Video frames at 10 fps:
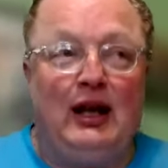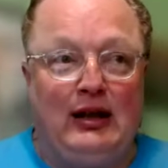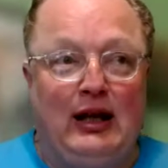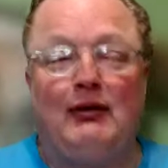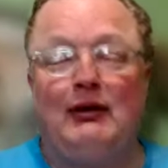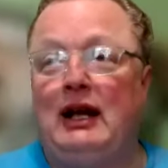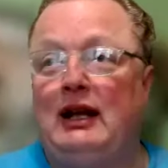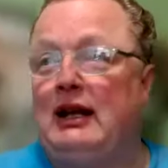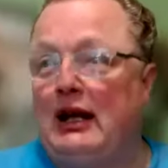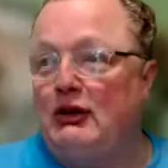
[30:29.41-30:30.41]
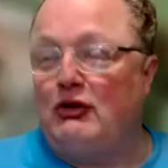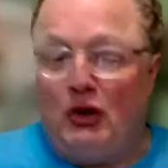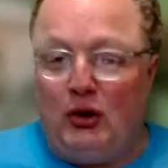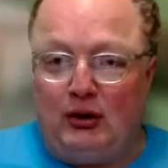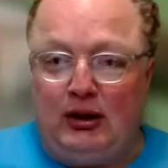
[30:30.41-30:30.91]
And now, again, now
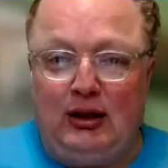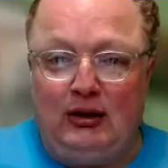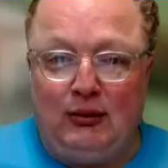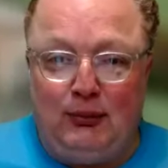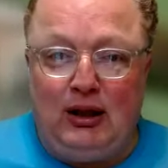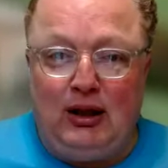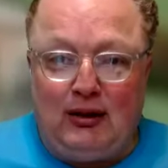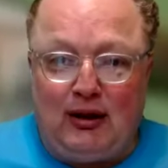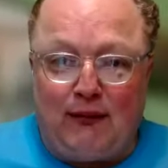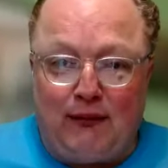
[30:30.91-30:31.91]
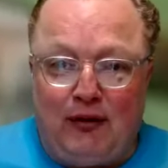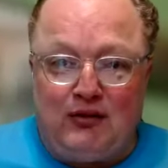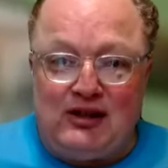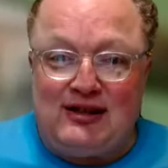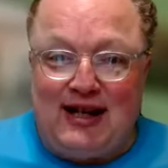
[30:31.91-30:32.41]
you're talking to me at
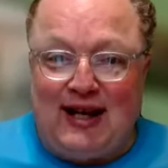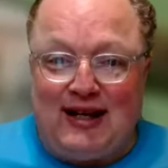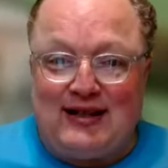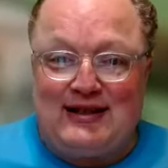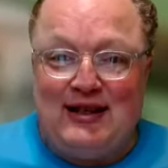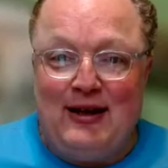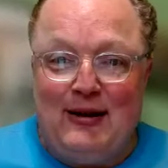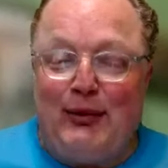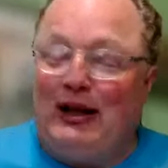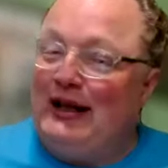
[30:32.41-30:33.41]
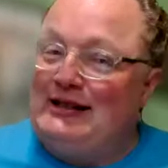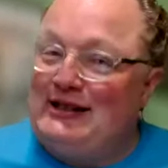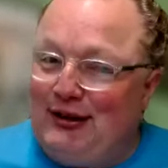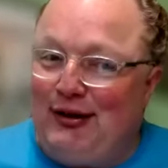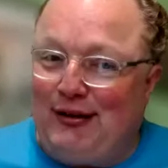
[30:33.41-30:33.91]
56, but
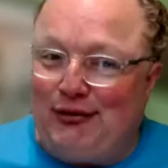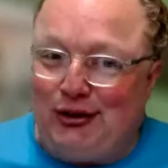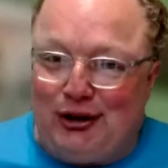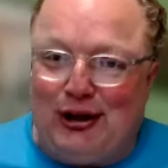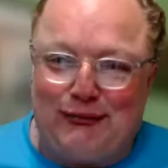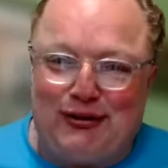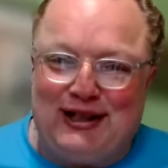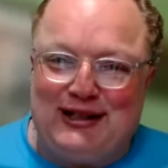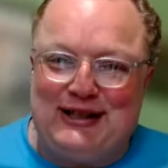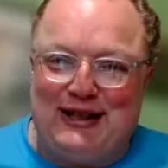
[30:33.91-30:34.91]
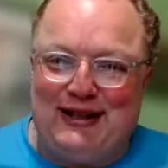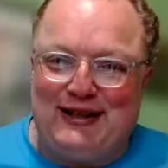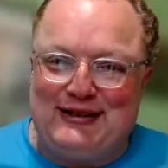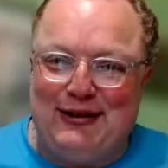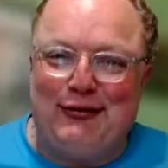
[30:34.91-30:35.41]
I still have the thought
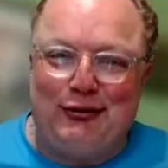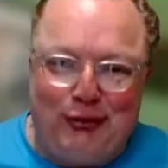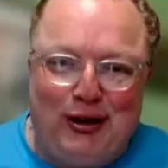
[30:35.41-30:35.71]
process of